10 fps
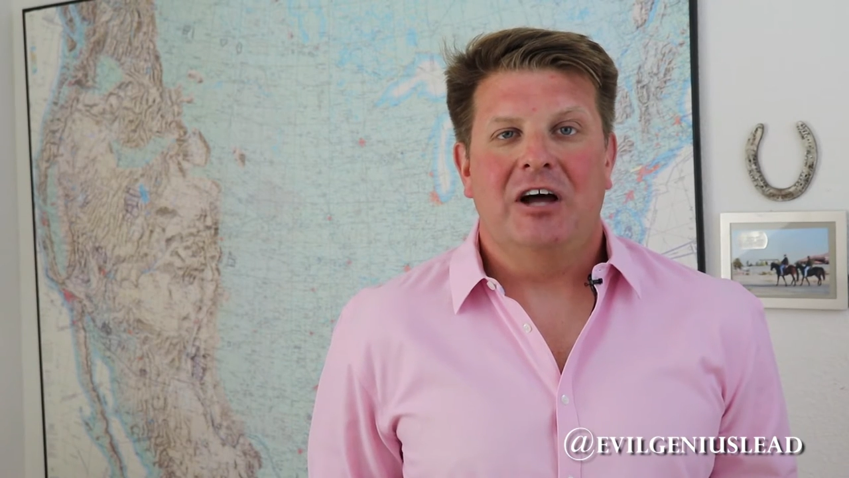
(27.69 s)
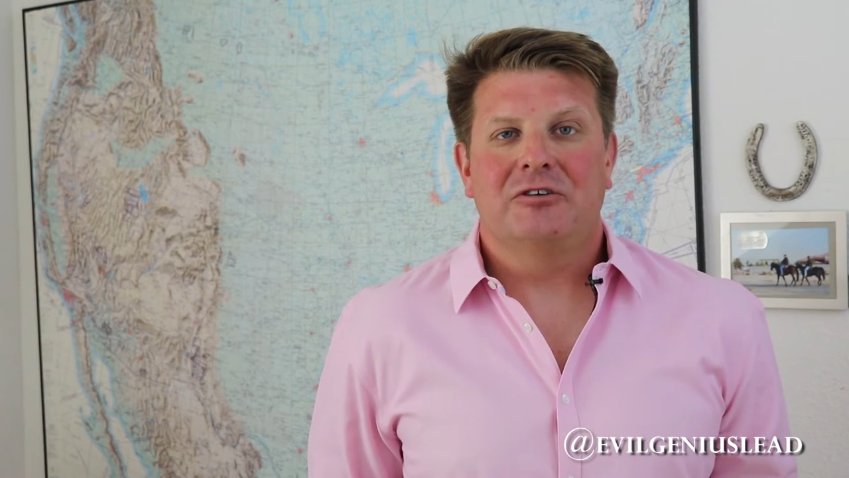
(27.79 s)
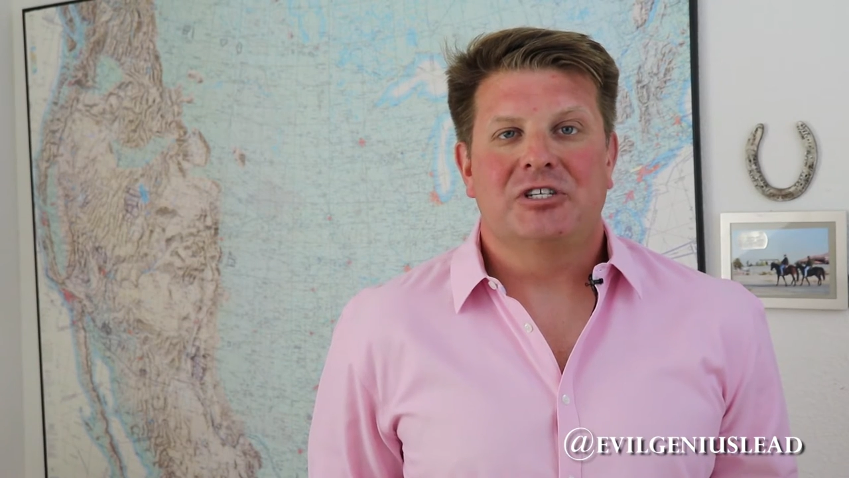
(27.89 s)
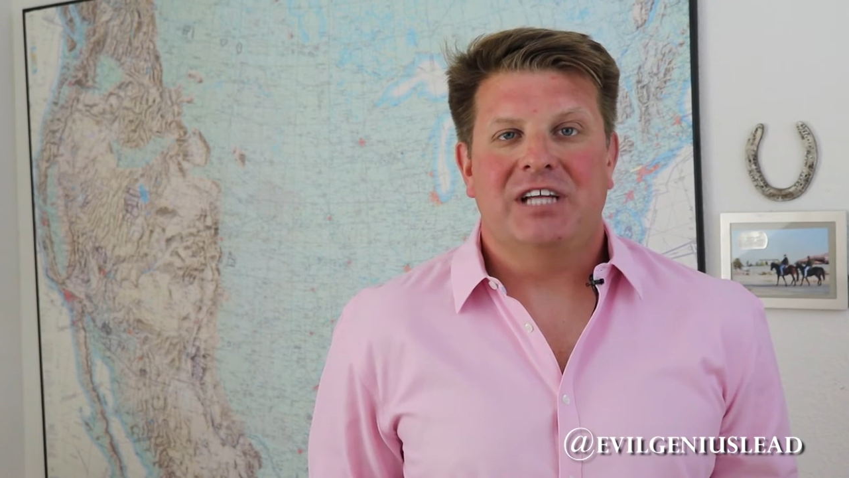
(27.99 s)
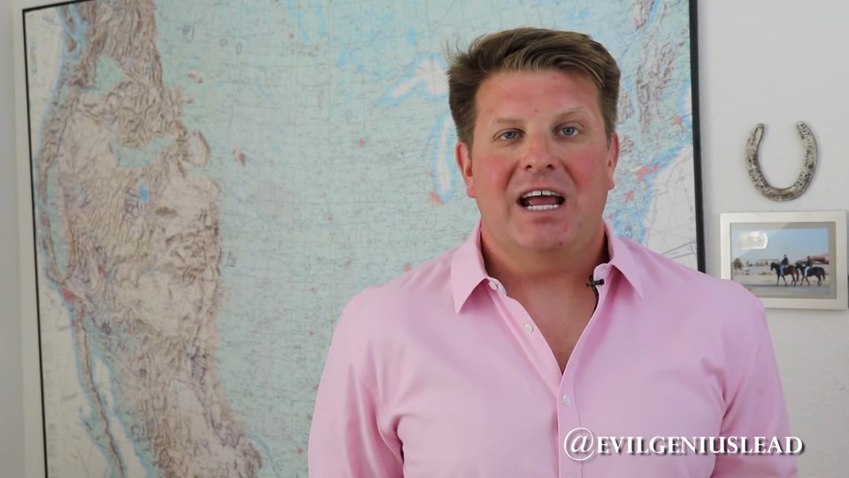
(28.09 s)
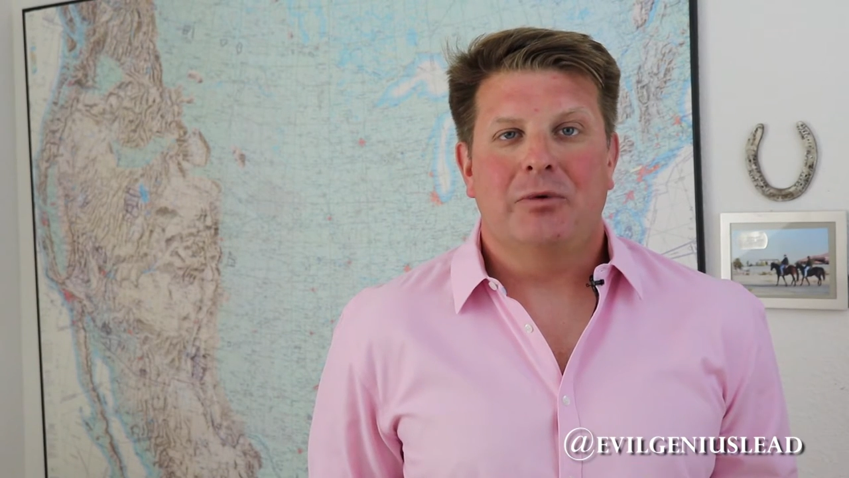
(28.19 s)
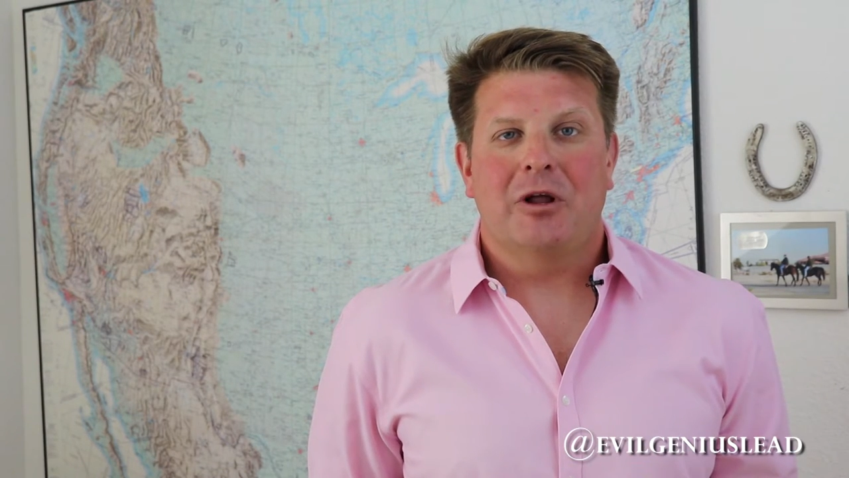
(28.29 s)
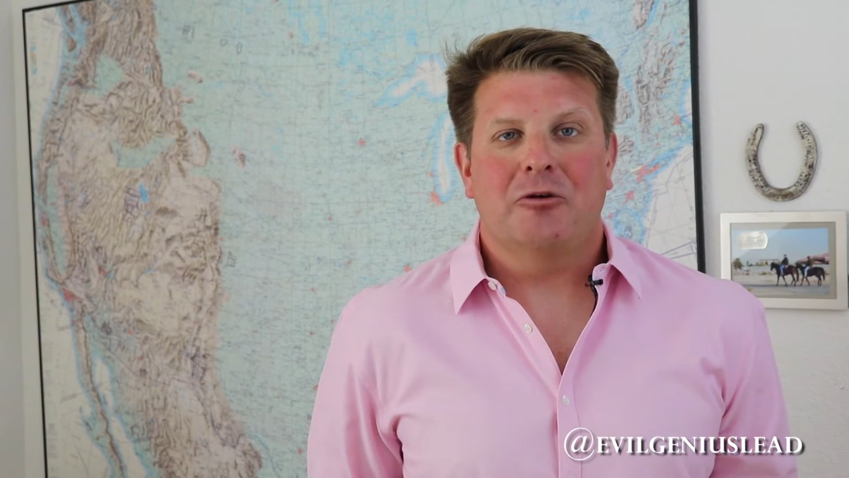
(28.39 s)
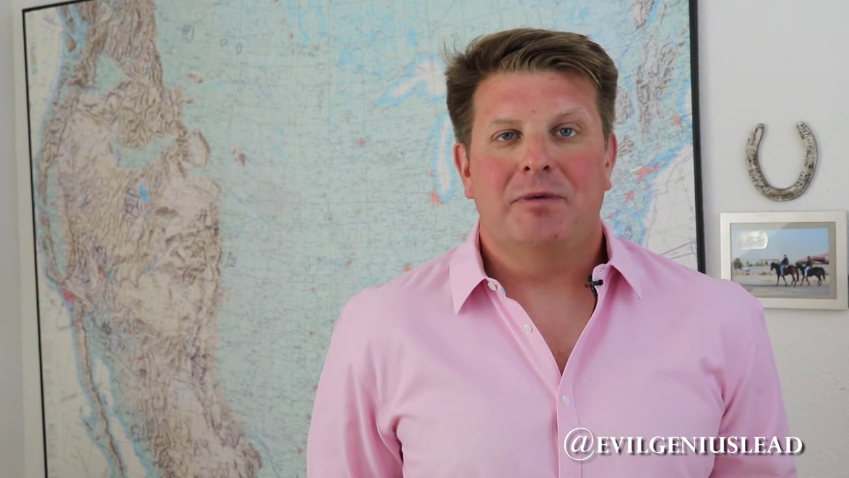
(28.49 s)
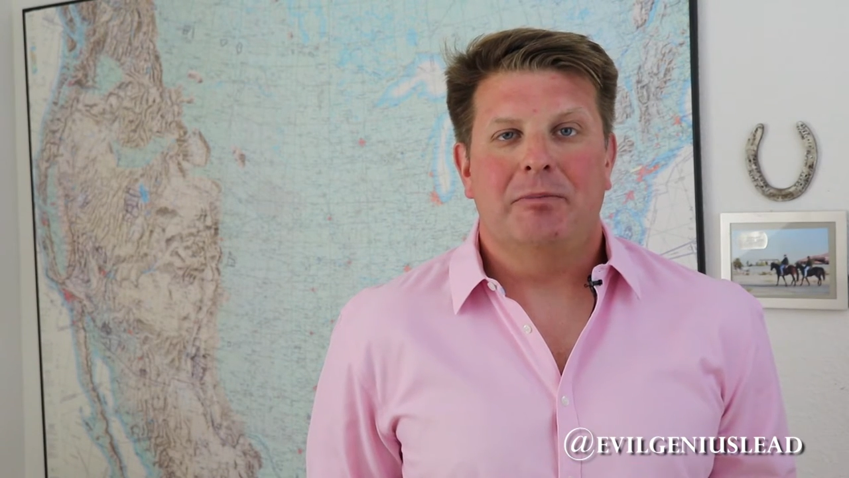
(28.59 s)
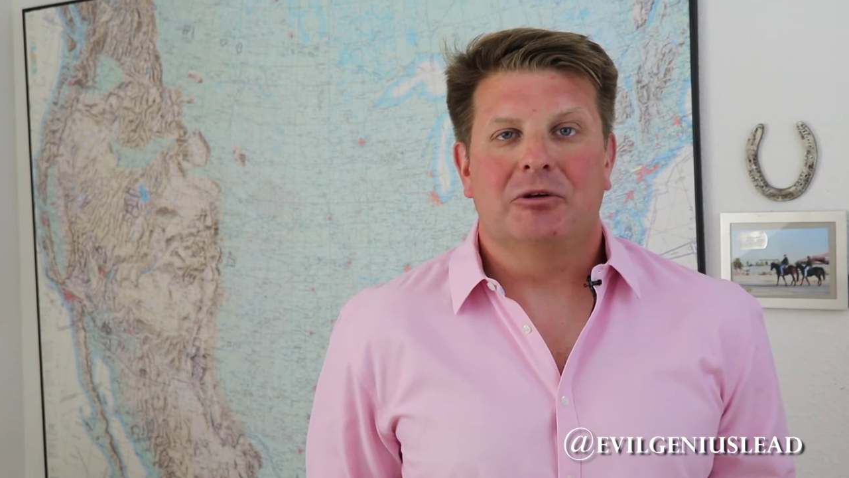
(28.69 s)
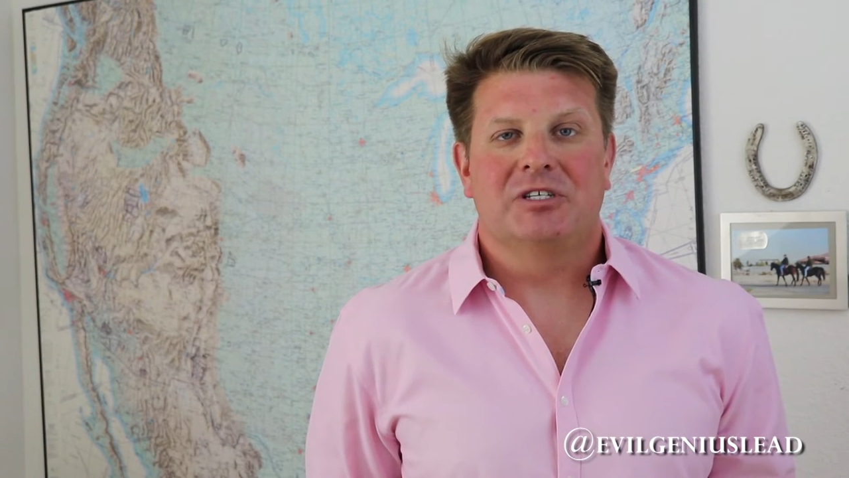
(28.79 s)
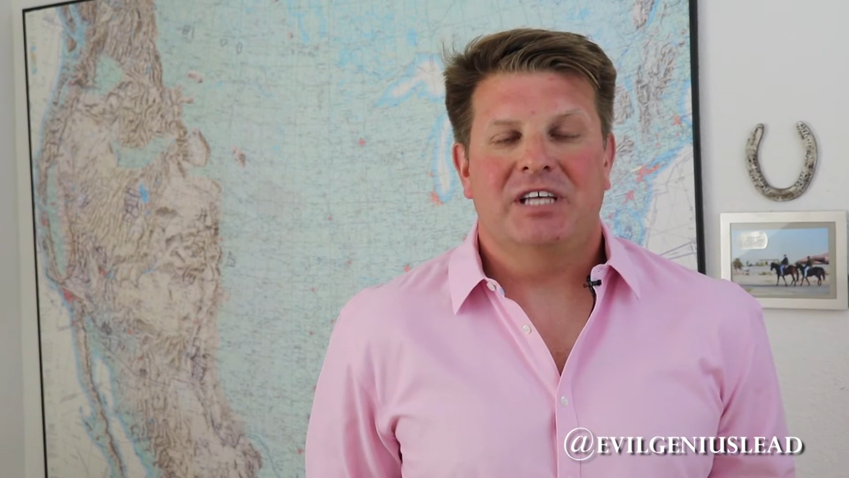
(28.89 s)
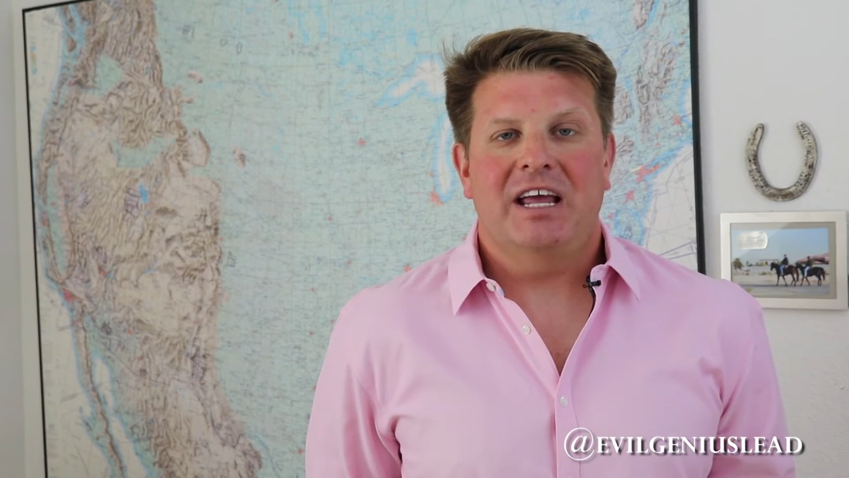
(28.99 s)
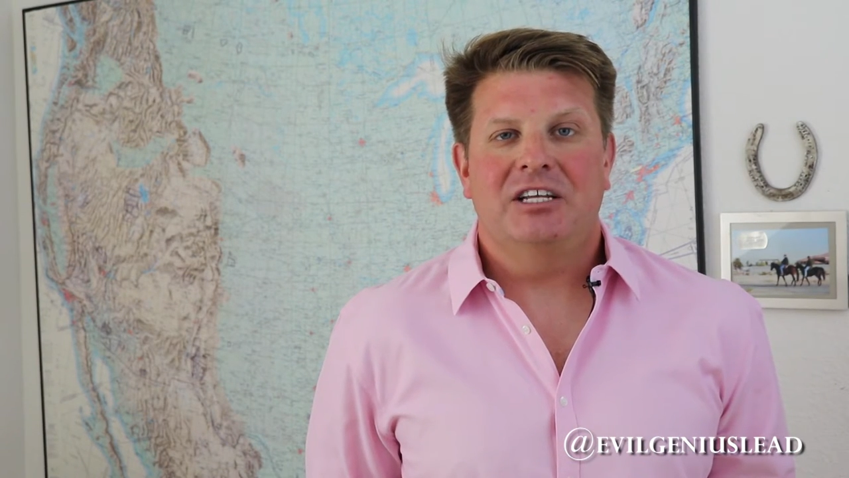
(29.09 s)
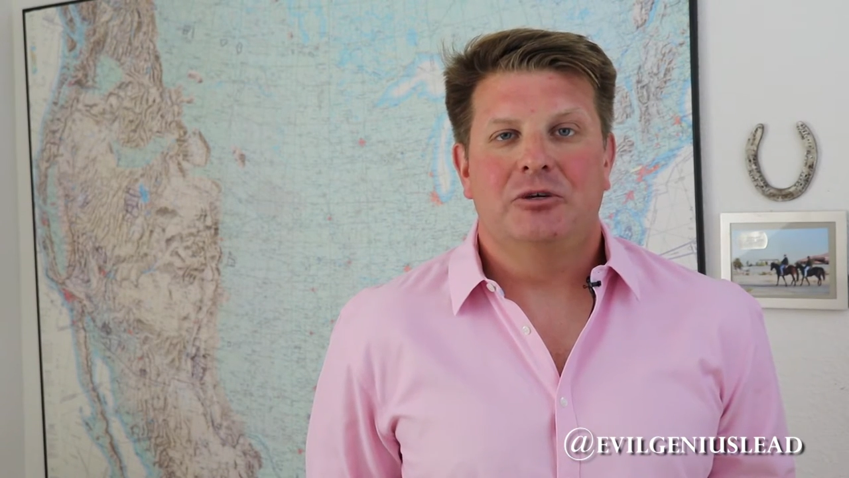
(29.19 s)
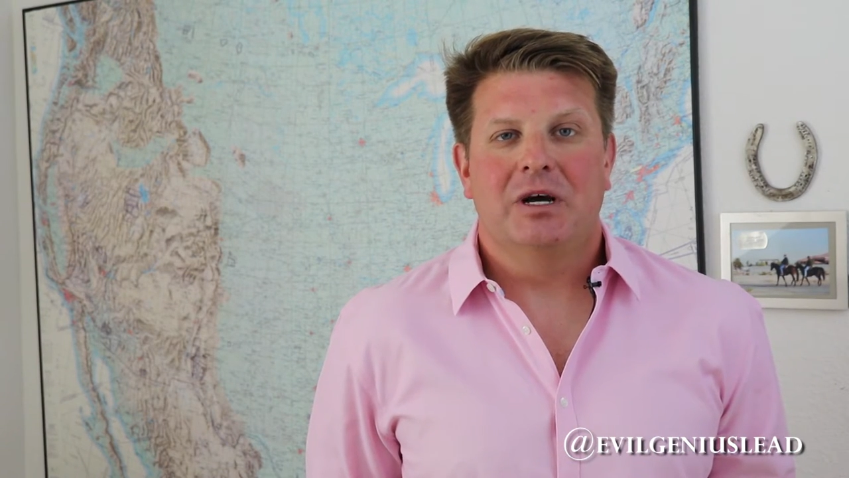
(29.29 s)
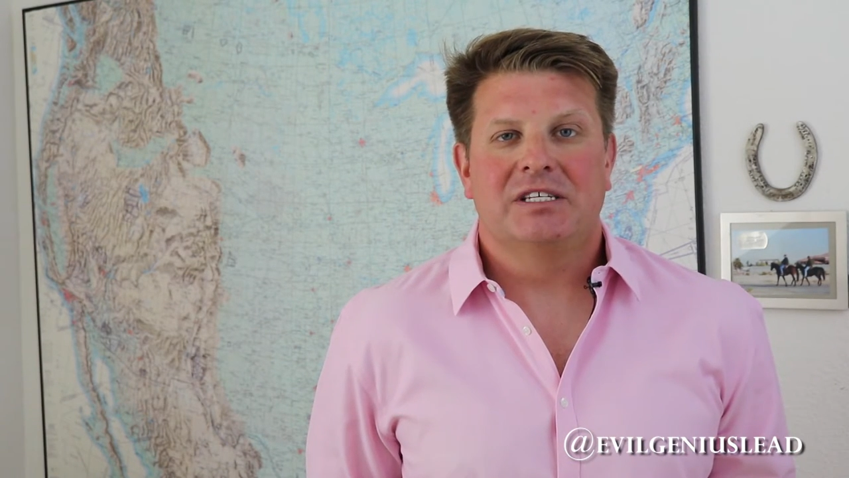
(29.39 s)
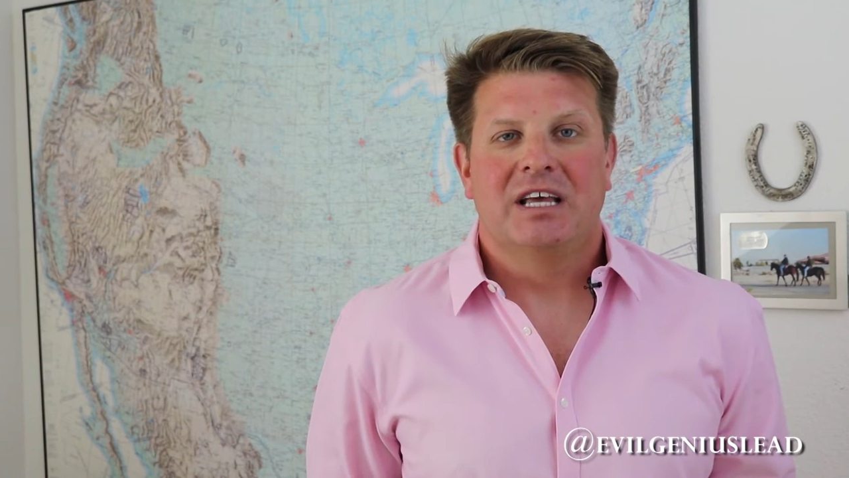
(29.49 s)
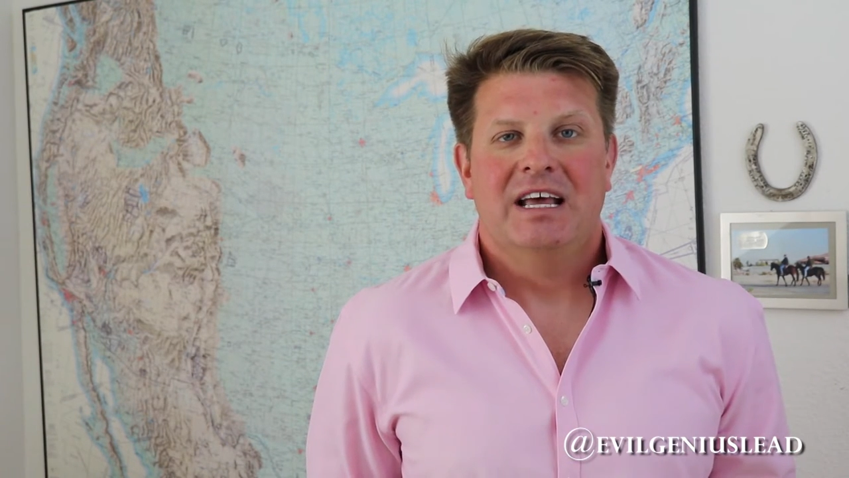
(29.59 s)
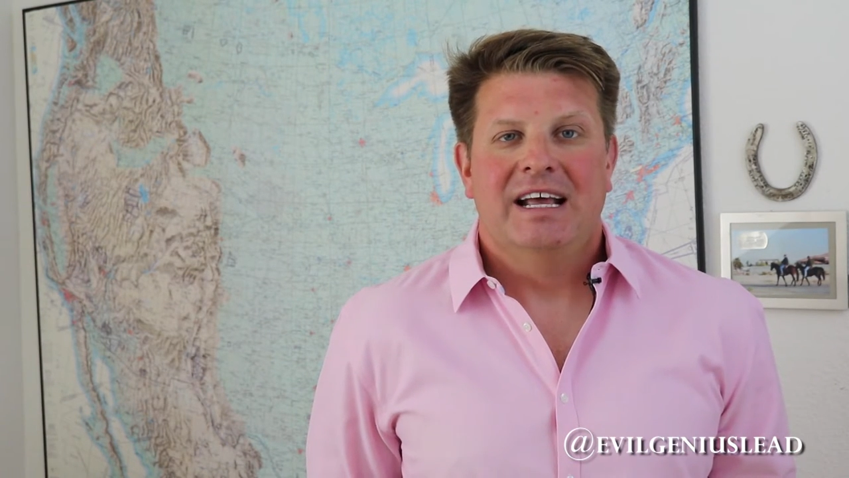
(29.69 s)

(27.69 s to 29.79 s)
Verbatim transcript: understand what other people are saying to us